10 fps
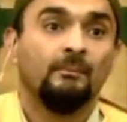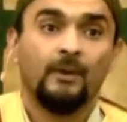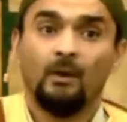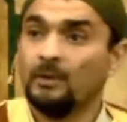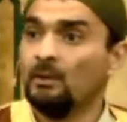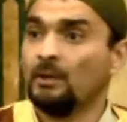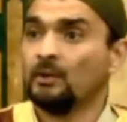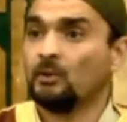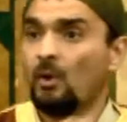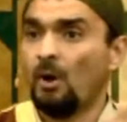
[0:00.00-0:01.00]
No, you
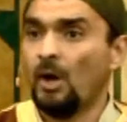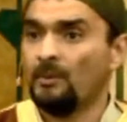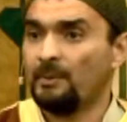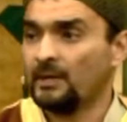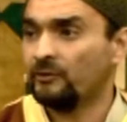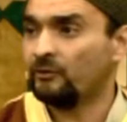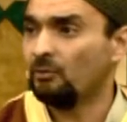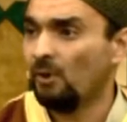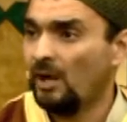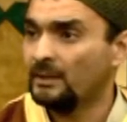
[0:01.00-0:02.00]
can grow all the beards you
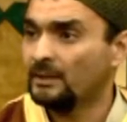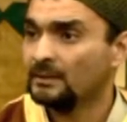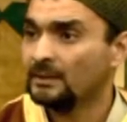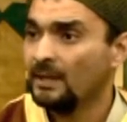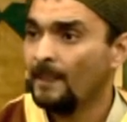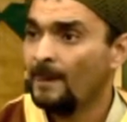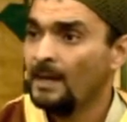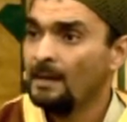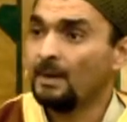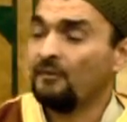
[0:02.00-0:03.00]
want,
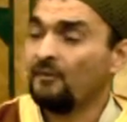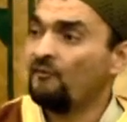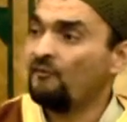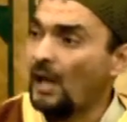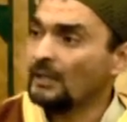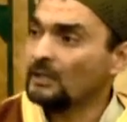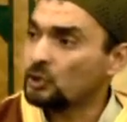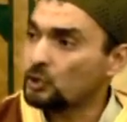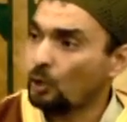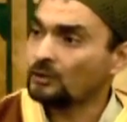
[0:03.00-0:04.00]
but if you're falling
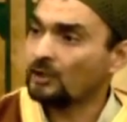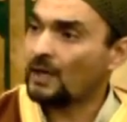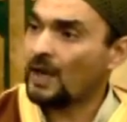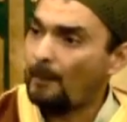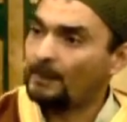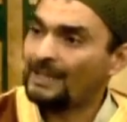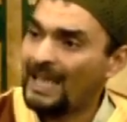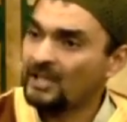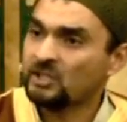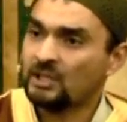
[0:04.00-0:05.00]
short on an
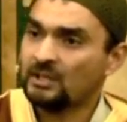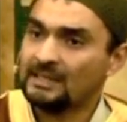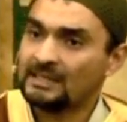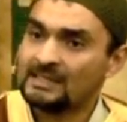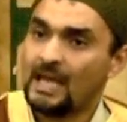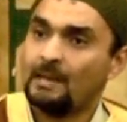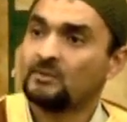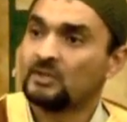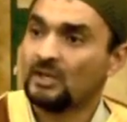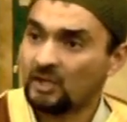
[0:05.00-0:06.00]
obligation in Islam,
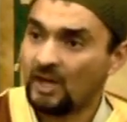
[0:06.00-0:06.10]
such